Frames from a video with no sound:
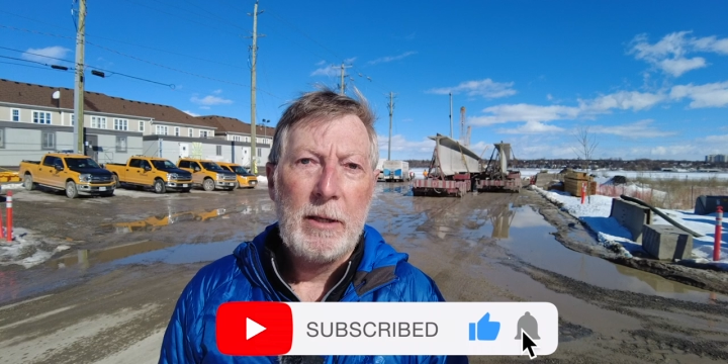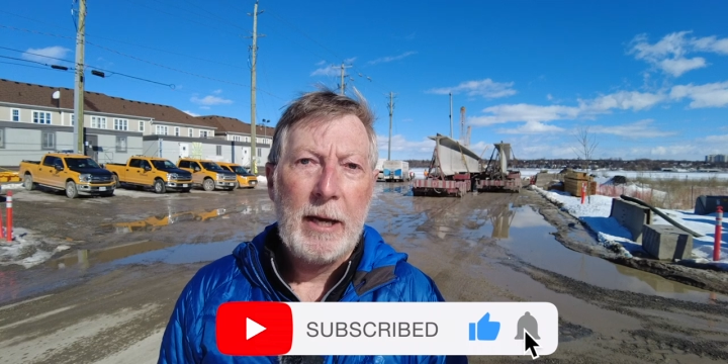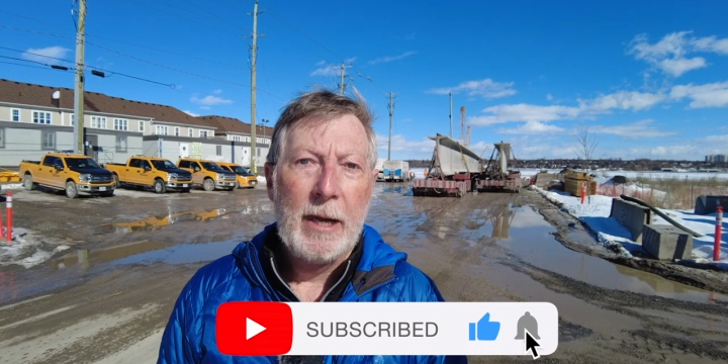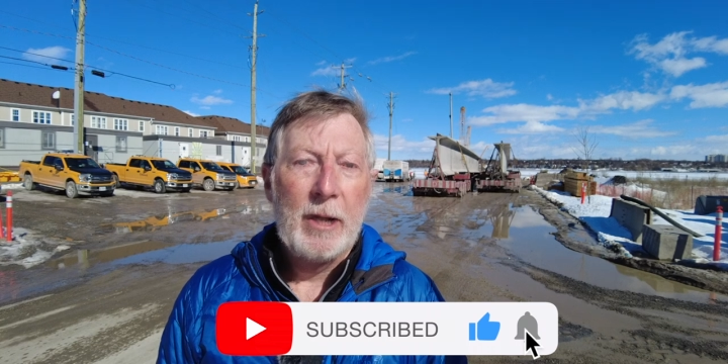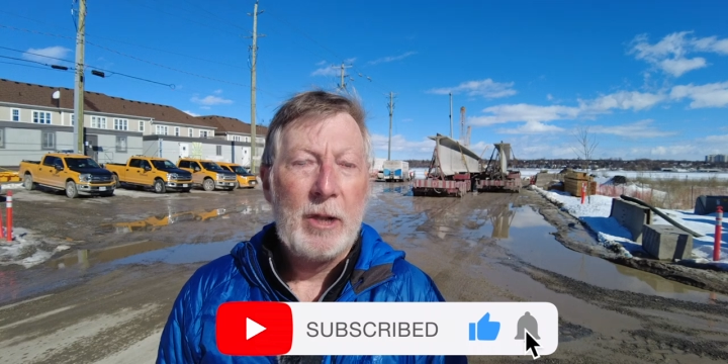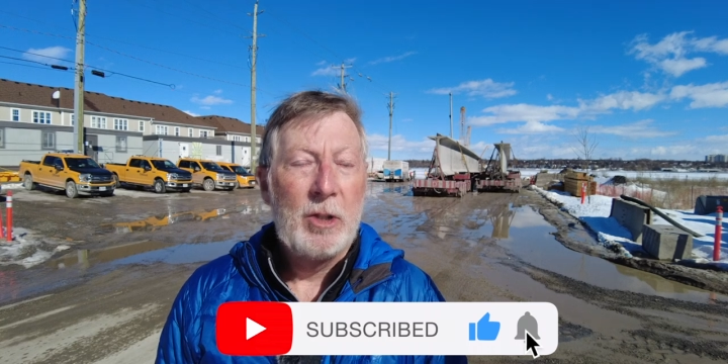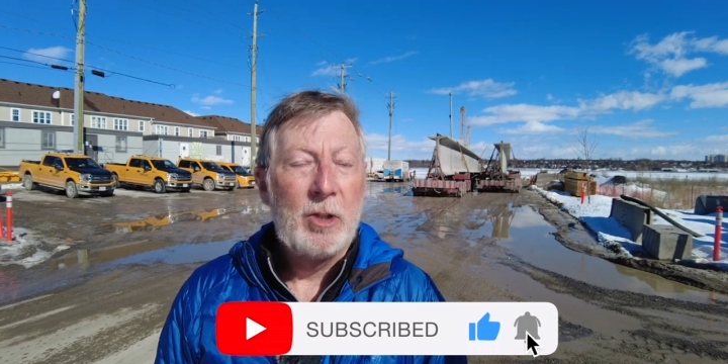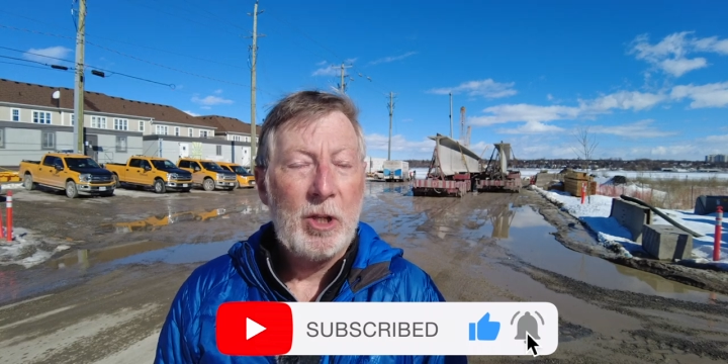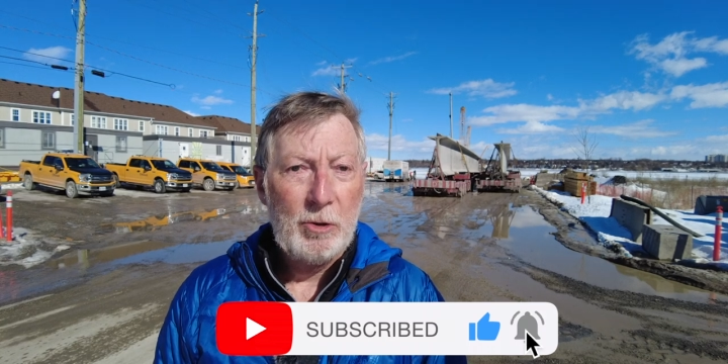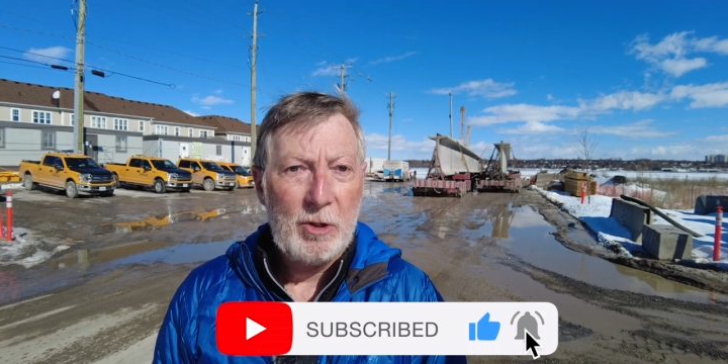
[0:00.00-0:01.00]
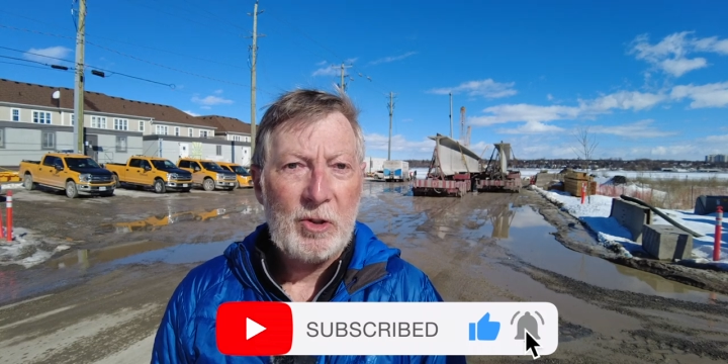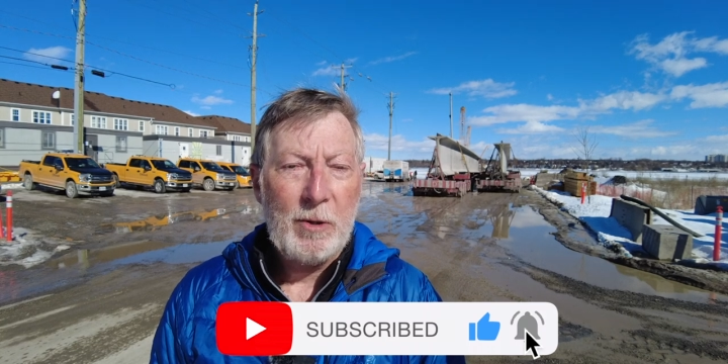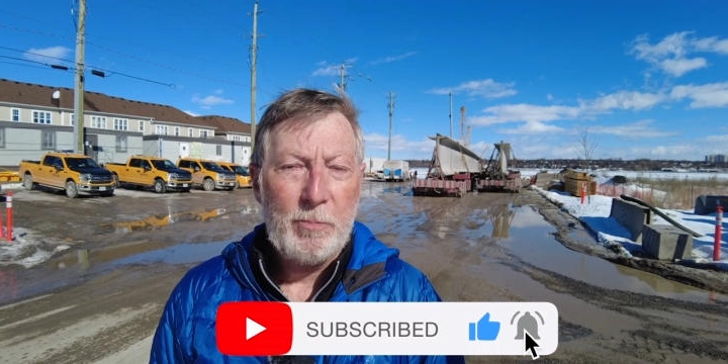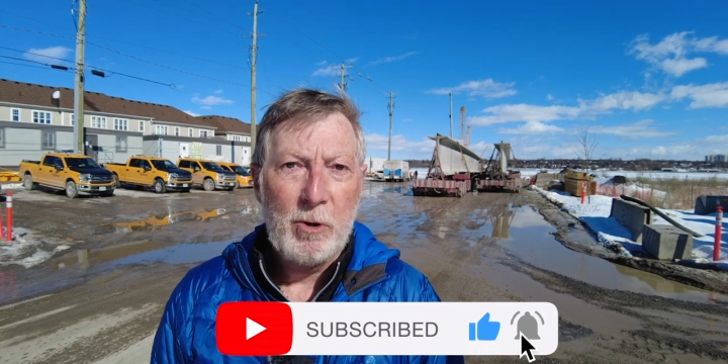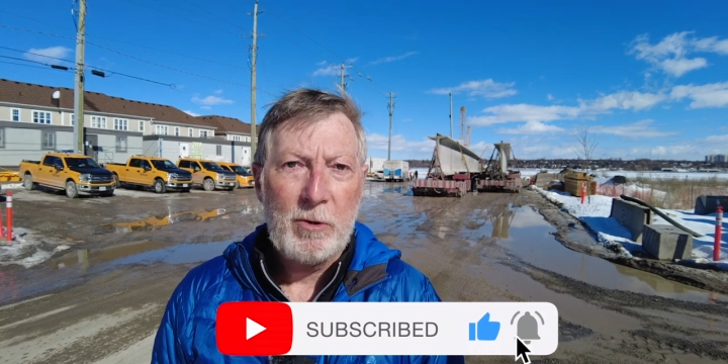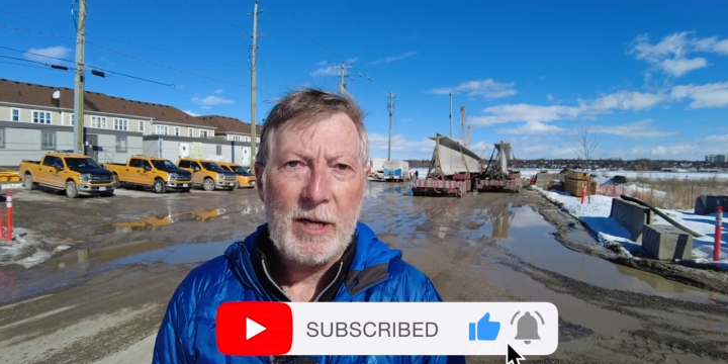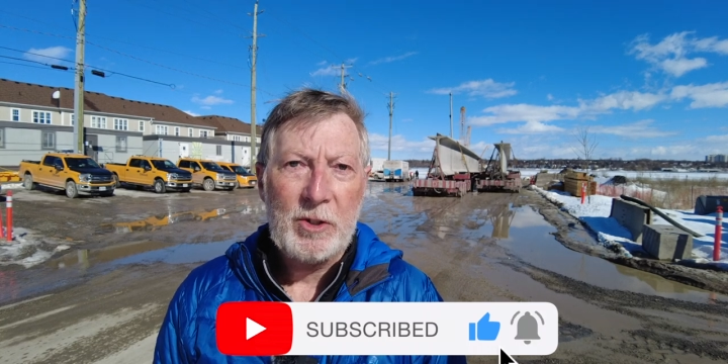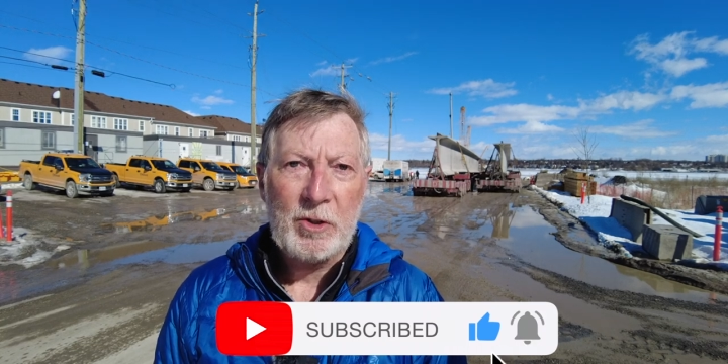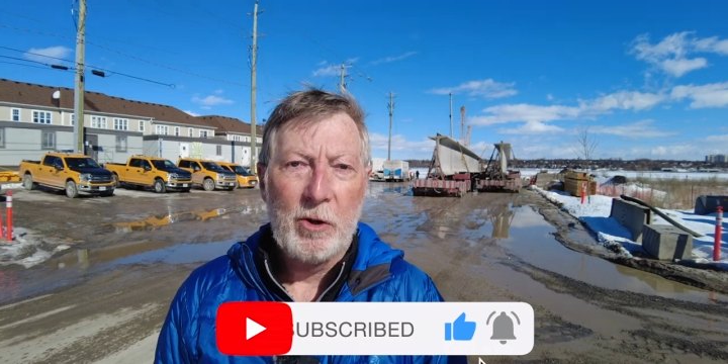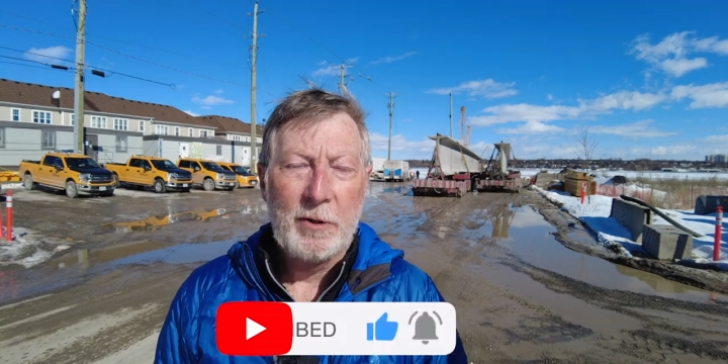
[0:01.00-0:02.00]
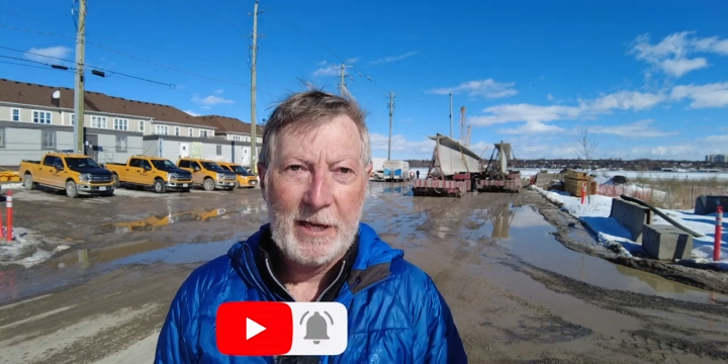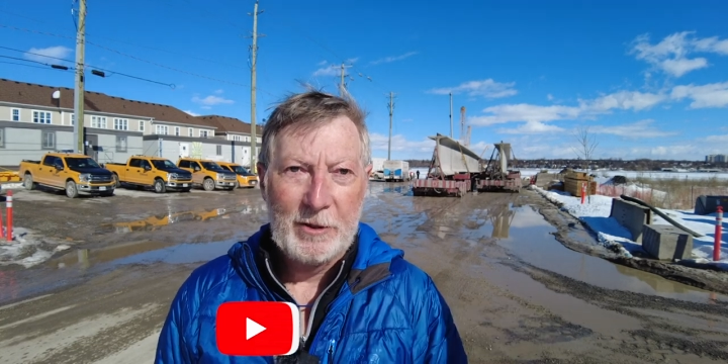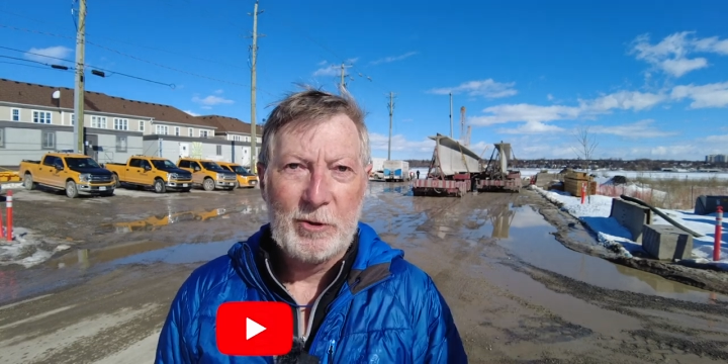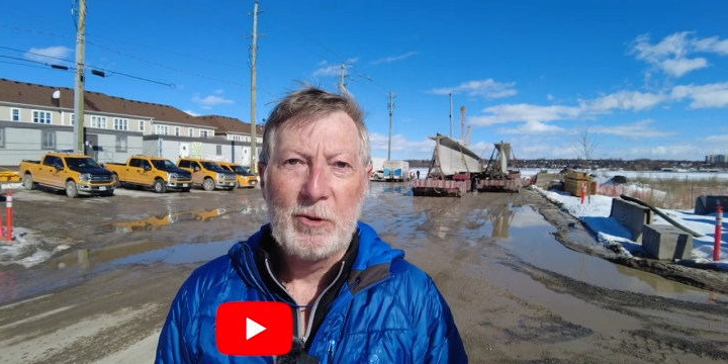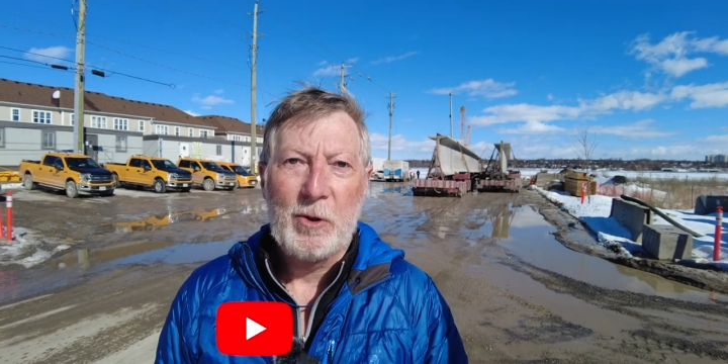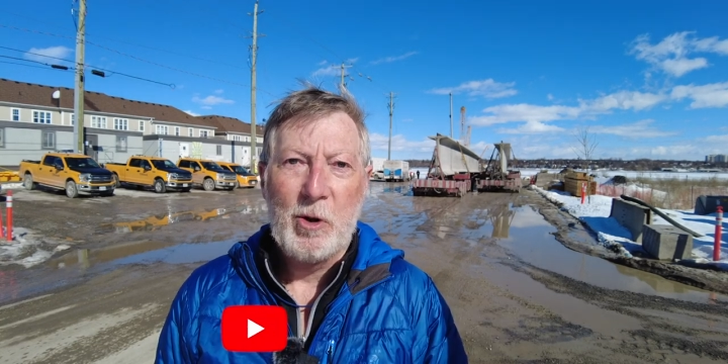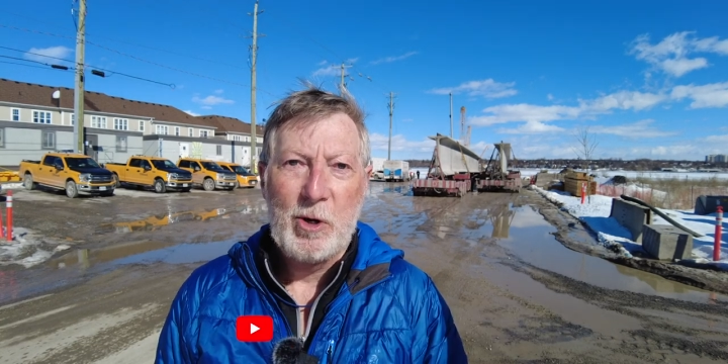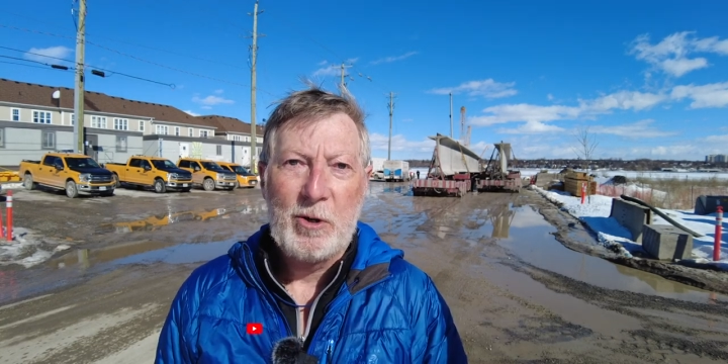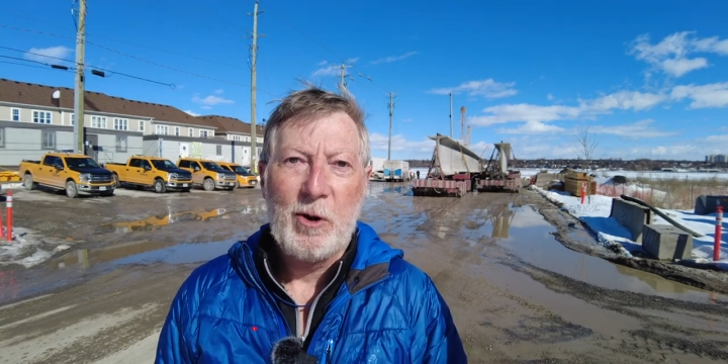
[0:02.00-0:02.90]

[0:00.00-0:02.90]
and continue to see progress on Kingston's Third